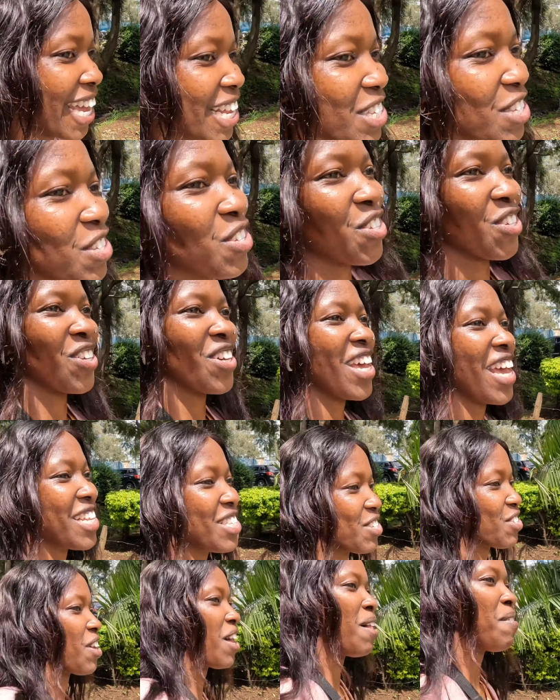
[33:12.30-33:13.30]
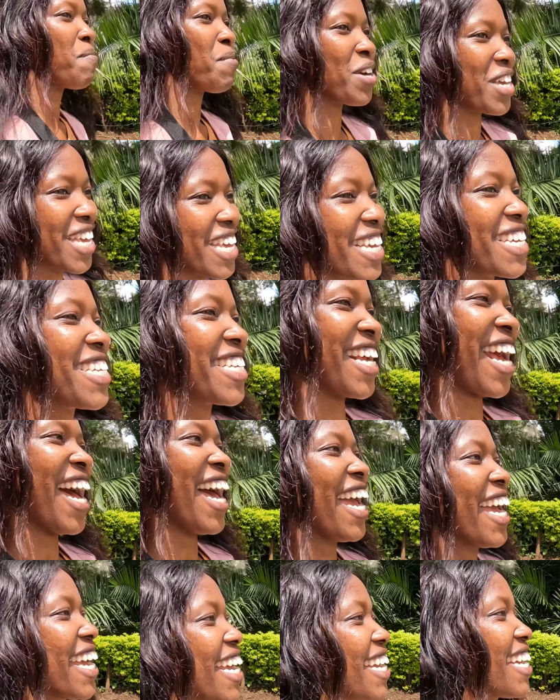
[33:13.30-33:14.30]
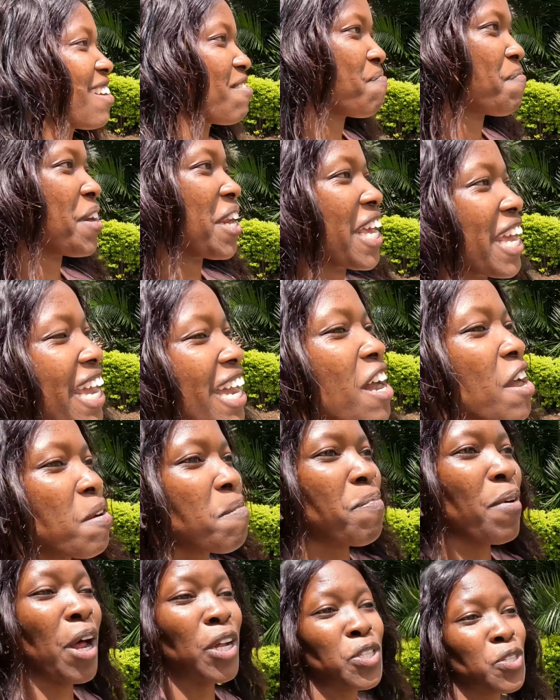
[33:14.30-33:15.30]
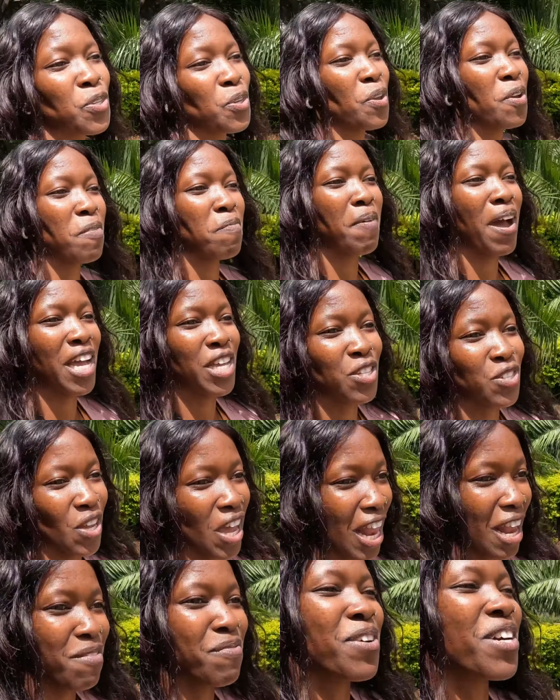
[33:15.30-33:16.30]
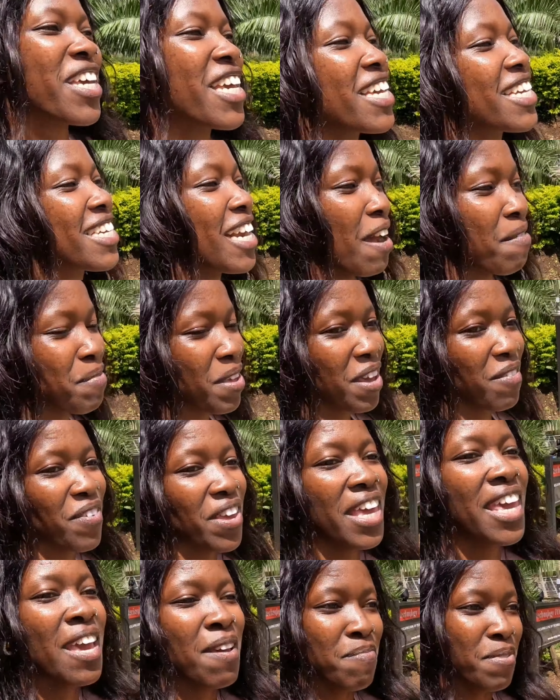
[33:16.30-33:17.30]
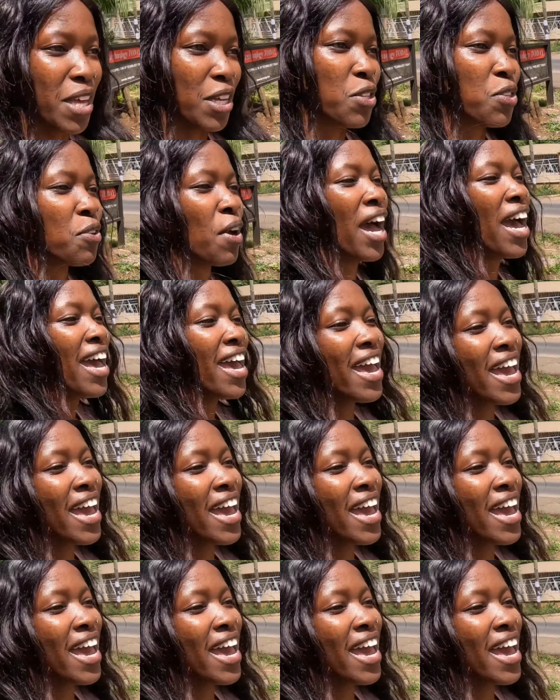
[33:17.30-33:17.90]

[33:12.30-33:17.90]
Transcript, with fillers: D. And Joel Mugisha. Bring, yeah, man. Brought to you by Joel Mugisha. I'm giving him the tour.